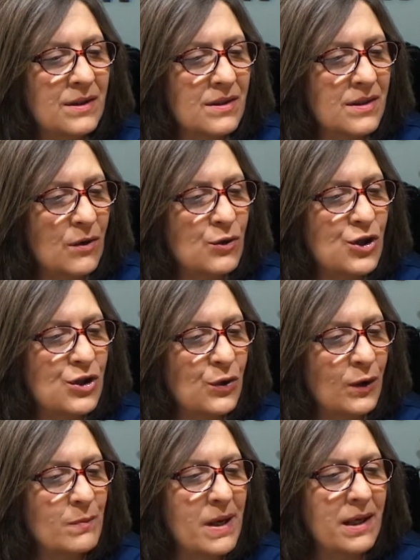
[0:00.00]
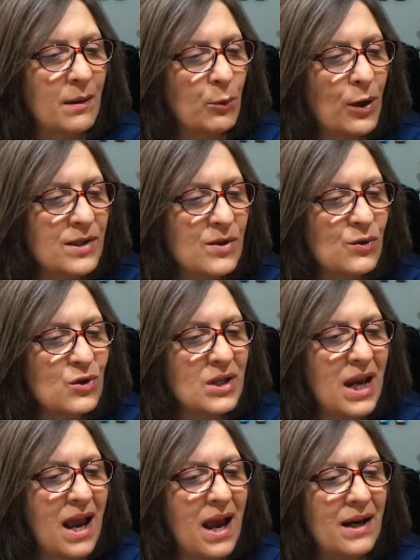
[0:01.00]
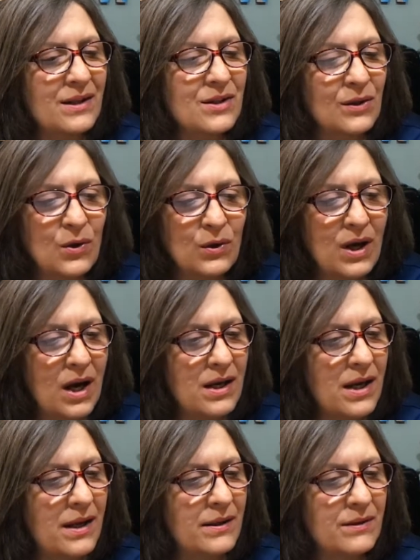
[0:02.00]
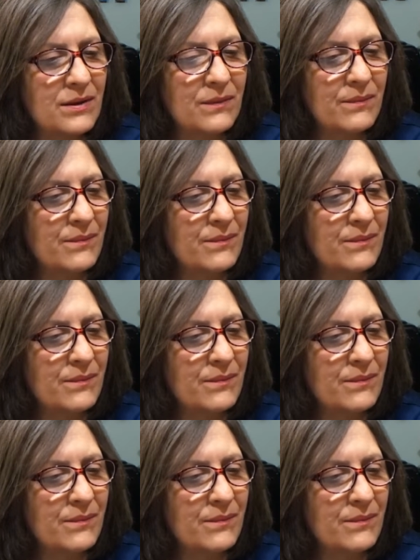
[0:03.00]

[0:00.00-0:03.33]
So she started making pretzel snacks and all kind, and